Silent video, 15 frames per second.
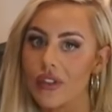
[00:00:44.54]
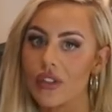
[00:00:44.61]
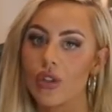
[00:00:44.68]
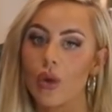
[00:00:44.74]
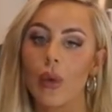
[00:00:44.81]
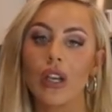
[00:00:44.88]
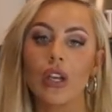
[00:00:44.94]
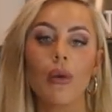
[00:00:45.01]

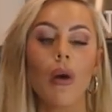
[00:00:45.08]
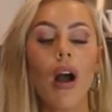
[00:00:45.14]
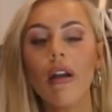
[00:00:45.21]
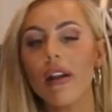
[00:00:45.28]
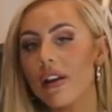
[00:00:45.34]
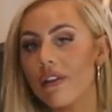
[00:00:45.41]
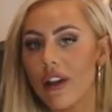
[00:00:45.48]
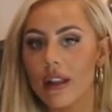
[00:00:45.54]
So when you
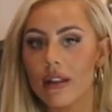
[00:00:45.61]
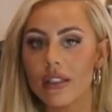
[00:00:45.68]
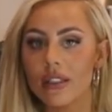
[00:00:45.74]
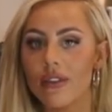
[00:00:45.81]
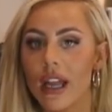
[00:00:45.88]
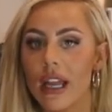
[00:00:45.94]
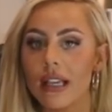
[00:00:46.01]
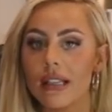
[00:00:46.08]
are in a fat loss
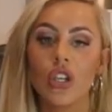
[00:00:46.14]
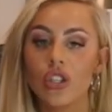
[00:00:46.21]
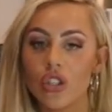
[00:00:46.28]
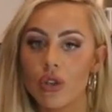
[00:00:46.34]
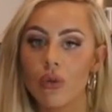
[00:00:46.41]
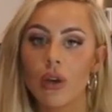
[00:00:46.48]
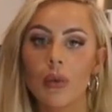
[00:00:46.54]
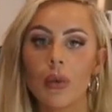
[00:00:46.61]
phase, you
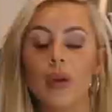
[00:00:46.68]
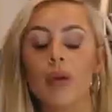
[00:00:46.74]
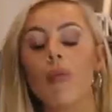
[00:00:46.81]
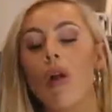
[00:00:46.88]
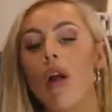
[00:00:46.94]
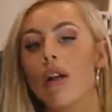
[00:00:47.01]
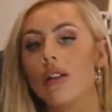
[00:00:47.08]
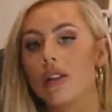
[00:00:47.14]
do want to be
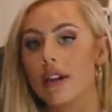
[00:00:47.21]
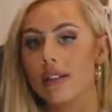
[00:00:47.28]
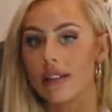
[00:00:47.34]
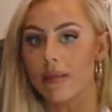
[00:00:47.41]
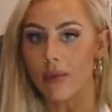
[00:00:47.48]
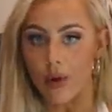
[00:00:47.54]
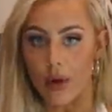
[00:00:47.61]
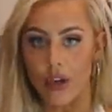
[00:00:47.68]

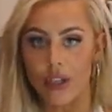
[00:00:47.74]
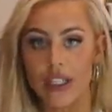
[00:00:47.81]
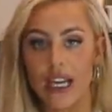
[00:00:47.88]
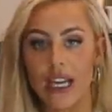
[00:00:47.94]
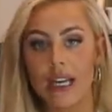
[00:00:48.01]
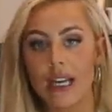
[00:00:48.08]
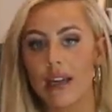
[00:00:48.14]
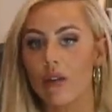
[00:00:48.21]
prioritizing
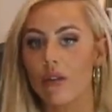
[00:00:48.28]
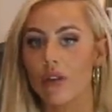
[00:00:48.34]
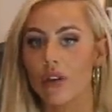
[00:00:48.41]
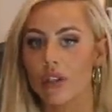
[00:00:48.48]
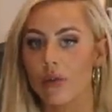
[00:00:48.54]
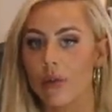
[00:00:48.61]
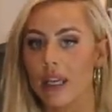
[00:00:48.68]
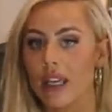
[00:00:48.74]
protein in order
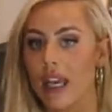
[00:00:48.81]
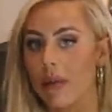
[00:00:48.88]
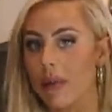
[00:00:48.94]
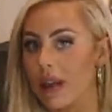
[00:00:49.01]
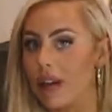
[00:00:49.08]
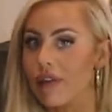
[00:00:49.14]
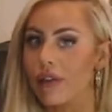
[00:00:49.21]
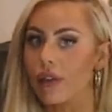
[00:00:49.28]
to be
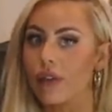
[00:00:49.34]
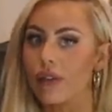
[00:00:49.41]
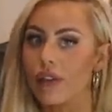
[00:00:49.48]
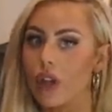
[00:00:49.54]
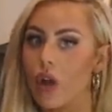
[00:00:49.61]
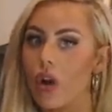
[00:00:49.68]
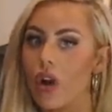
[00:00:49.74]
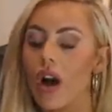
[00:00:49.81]
keeping fuller
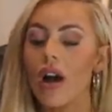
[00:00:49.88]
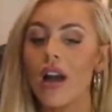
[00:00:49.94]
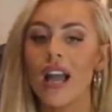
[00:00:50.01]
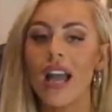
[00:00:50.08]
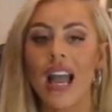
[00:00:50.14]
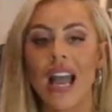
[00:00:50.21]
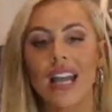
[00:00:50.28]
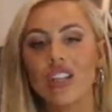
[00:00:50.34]
for longer,
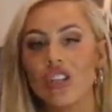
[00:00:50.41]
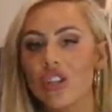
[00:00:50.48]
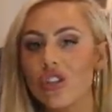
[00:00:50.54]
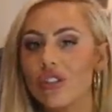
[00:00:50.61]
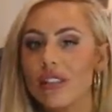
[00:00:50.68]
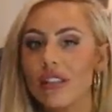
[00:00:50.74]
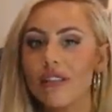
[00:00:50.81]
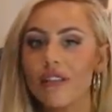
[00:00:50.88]
and
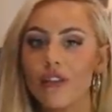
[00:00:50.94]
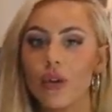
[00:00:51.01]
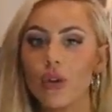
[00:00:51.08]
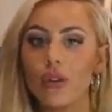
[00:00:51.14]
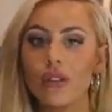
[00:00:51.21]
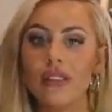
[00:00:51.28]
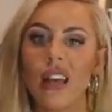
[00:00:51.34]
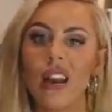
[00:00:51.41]
choosing
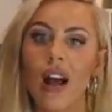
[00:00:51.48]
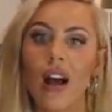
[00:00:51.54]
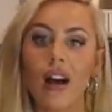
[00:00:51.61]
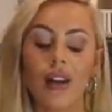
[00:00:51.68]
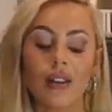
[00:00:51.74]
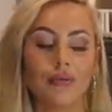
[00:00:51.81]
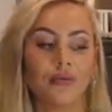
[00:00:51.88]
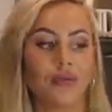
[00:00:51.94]
foods that
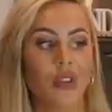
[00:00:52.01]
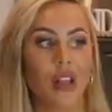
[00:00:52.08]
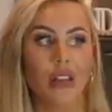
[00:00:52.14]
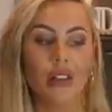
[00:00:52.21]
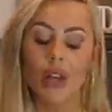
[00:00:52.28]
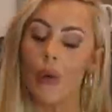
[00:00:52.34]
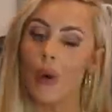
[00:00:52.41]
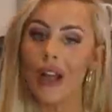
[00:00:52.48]
are
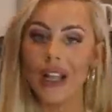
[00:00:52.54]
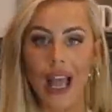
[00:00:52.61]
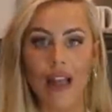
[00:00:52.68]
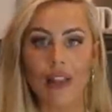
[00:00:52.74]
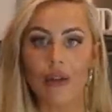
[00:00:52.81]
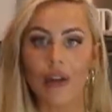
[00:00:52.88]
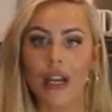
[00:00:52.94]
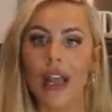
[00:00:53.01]
lower
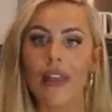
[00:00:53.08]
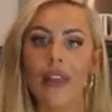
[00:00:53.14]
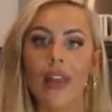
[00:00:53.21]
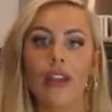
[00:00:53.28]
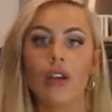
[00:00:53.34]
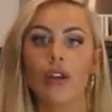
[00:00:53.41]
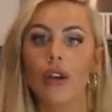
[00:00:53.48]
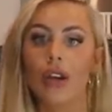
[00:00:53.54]
calorie and
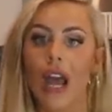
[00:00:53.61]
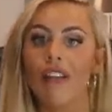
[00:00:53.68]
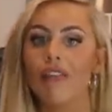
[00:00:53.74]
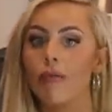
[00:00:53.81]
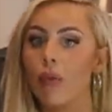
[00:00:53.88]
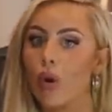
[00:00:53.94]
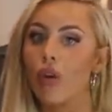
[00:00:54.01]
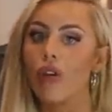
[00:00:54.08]
that you can
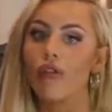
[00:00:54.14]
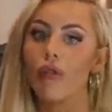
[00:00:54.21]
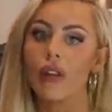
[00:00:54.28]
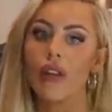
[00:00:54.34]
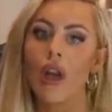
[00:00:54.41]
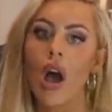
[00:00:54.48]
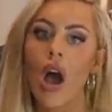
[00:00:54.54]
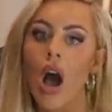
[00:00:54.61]
have more of
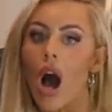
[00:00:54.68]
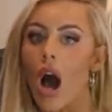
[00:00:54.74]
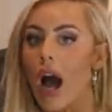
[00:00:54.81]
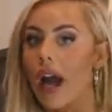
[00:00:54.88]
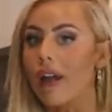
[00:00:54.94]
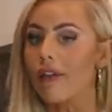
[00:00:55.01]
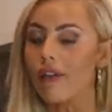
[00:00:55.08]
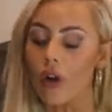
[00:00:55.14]
with
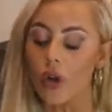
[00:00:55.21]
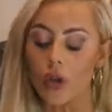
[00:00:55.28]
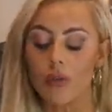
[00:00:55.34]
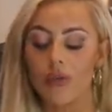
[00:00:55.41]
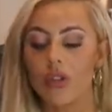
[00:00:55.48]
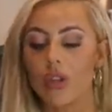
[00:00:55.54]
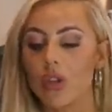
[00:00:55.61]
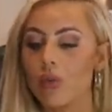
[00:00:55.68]
higher
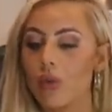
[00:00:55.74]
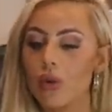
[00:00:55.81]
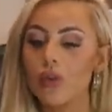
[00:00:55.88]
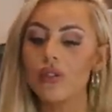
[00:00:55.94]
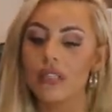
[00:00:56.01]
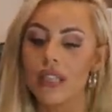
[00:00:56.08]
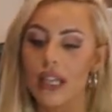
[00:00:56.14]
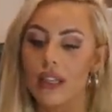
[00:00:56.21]
volume. So you will
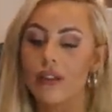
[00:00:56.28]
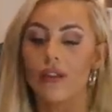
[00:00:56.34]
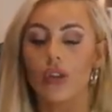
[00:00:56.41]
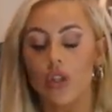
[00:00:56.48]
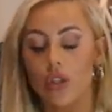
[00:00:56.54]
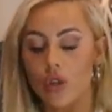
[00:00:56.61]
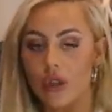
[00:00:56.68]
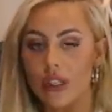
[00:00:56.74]
see the
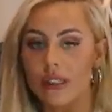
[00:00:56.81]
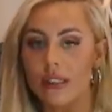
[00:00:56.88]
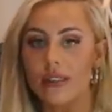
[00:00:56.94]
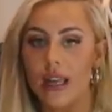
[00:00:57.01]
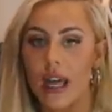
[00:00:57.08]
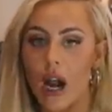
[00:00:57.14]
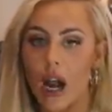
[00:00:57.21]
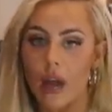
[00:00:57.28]
food choices
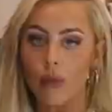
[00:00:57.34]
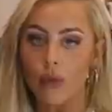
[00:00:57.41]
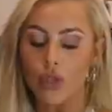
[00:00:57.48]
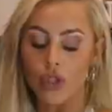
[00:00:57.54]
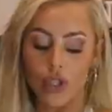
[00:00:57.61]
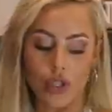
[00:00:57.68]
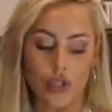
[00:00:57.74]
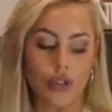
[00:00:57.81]
that I will
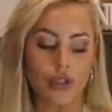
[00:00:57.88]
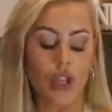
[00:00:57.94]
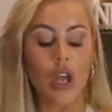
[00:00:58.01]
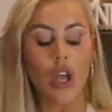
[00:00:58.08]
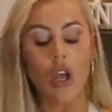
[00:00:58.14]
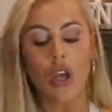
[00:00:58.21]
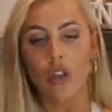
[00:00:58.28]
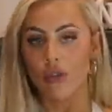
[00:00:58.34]
choose
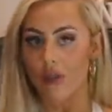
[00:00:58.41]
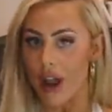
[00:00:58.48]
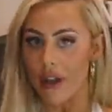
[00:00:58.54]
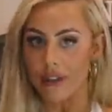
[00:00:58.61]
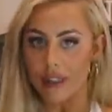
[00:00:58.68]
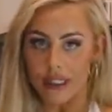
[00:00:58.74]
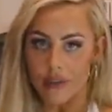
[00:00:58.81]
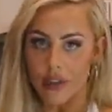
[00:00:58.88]

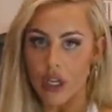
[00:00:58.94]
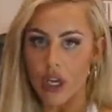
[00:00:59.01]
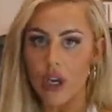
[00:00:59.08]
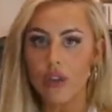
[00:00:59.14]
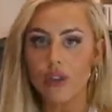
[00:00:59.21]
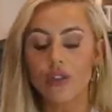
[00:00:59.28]
throughout this video.